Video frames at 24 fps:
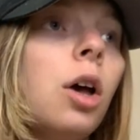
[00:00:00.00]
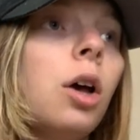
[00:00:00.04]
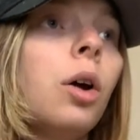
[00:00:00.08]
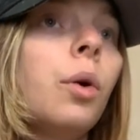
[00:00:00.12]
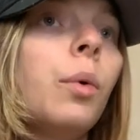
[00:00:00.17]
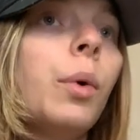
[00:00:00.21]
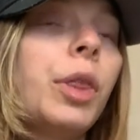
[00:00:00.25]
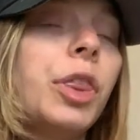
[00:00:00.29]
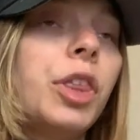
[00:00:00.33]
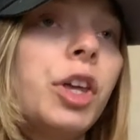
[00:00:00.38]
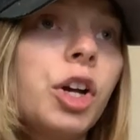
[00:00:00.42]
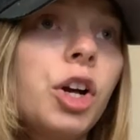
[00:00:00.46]

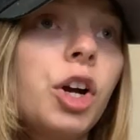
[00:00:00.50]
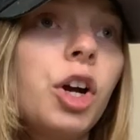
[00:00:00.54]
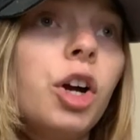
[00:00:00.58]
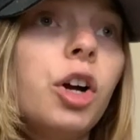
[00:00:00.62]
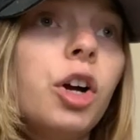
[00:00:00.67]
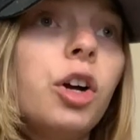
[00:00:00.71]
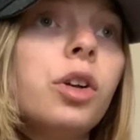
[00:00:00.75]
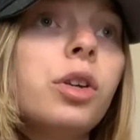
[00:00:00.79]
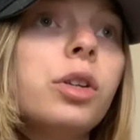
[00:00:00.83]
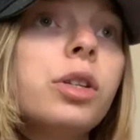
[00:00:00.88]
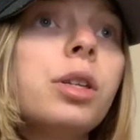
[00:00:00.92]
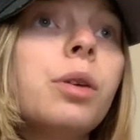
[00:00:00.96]
with the
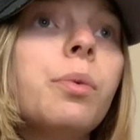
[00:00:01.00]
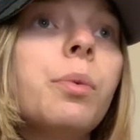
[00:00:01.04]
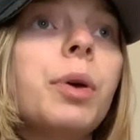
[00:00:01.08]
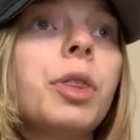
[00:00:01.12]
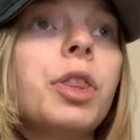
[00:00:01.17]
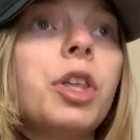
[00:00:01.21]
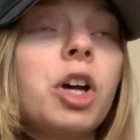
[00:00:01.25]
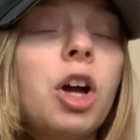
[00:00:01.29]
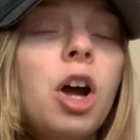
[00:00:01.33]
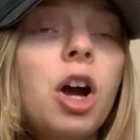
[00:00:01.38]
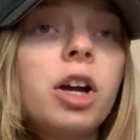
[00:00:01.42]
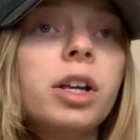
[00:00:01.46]
girls, with
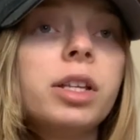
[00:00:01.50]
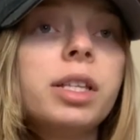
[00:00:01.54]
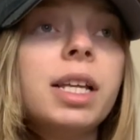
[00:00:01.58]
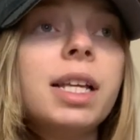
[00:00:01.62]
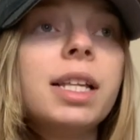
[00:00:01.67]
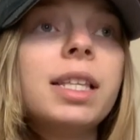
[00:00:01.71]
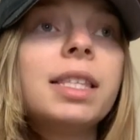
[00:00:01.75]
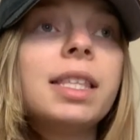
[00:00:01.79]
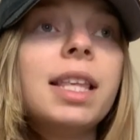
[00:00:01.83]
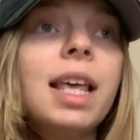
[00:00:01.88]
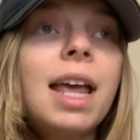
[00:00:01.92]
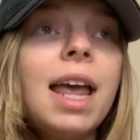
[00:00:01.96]
the car
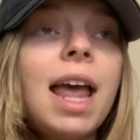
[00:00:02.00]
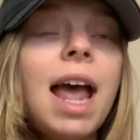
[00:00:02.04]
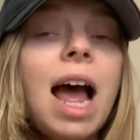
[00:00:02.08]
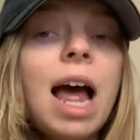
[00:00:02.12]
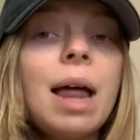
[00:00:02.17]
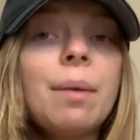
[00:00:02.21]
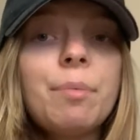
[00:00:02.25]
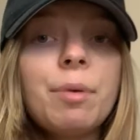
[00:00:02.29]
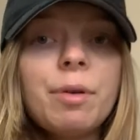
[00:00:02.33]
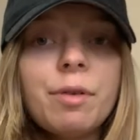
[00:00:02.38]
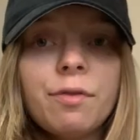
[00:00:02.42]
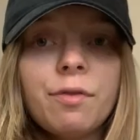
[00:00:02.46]
seats they
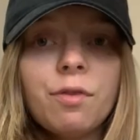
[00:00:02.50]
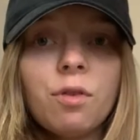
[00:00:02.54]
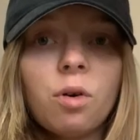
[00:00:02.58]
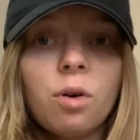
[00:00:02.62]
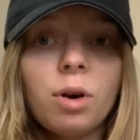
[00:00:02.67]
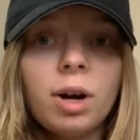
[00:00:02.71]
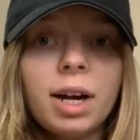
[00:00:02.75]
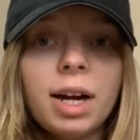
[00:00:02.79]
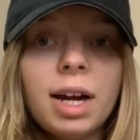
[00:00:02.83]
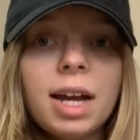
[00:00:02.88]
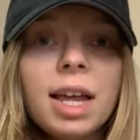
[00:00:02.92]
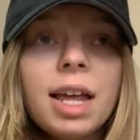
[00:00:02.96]
had
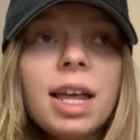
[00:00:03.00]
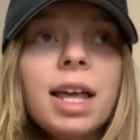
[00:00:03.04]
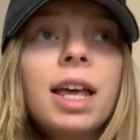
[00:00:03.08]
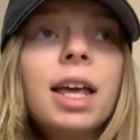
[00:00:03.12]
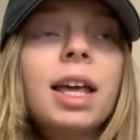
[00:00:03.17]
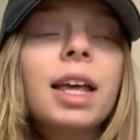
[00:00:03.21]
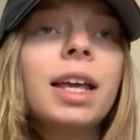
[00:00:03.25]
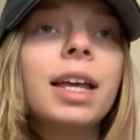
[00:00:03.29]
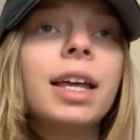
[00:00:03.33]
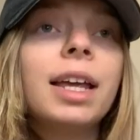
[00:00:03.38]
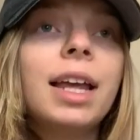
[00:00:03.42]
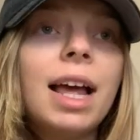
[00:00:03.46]
before,
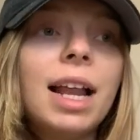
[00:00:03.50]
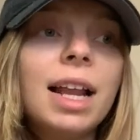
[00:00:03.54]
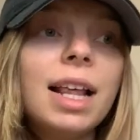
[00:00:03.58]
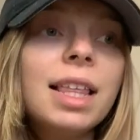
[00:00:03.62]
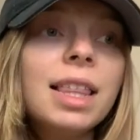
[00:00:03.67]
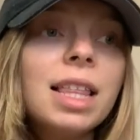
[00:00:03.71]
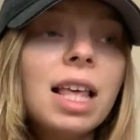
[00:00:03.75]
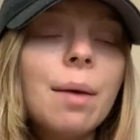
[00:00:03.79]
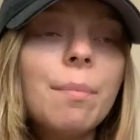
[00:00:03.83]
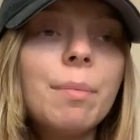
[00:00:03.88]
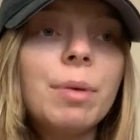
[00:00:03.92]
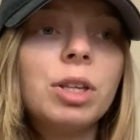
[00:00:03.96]
getting
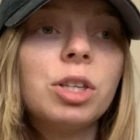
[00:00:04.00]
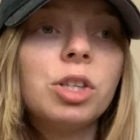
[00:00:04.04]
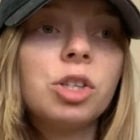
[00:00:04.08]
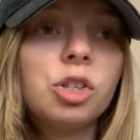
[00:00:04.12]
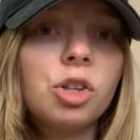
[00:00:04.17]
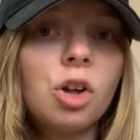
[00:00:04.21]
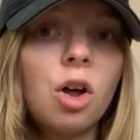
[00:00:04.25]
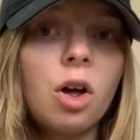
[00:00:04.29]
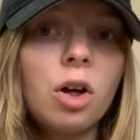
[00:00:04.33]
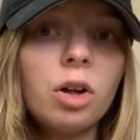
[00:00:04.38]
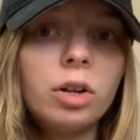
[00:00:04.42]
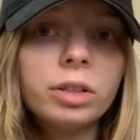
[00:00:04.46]
them
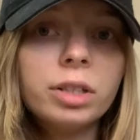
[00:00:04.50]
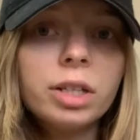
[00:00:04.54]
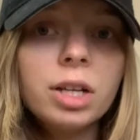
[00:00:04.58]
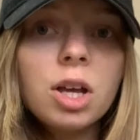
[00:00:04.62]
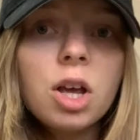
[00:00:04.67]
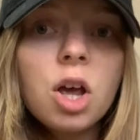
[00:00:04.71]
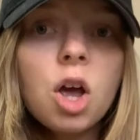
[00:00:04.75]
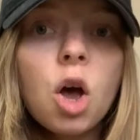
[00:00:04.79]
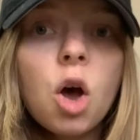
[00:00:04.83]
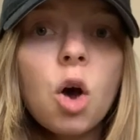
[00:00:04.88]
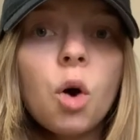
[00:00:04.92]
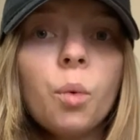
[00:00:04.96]
installed
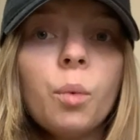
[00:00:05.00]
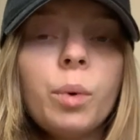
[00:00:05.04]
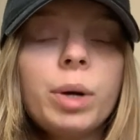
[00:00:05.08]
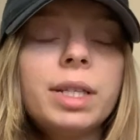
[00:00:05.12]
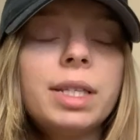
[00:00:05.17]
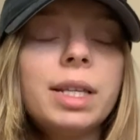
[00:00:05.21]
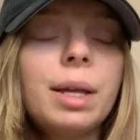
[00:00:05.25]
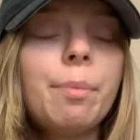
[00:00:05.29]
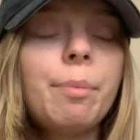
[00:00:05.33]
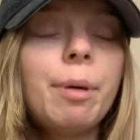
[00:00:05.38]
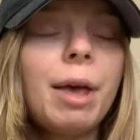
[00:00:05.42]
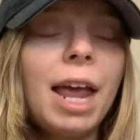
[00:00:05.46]
was
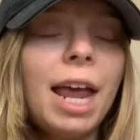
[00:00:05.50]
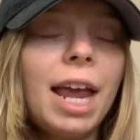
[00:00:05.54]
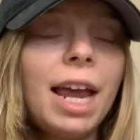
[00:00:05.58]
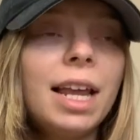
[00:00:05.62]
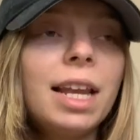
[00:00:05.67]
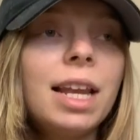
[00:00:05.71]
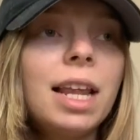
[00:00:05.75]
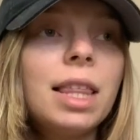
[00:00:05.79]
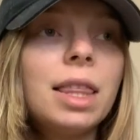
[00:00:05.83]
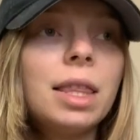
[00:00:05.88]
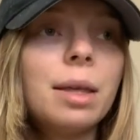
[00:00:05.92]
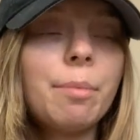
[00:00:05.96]
a pain
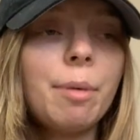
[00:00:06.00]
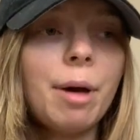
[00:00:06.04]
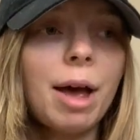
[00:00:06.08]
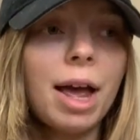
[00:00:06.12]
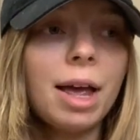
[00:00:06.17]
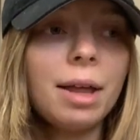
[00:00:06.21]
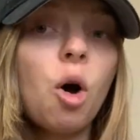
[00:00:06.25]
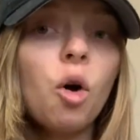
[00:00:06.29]
in the butt.